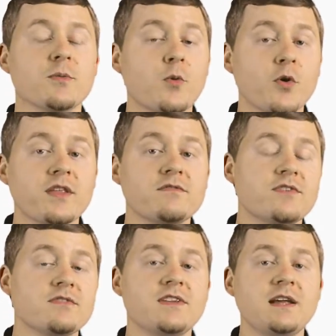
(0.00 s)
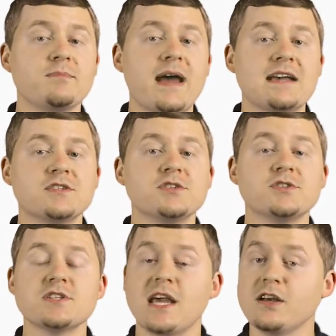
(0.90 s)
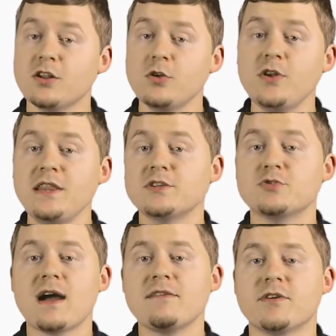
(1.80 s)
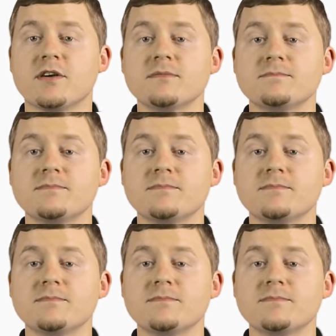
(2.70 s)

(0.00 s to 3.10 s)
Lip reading: more than 15 passengers including the driver,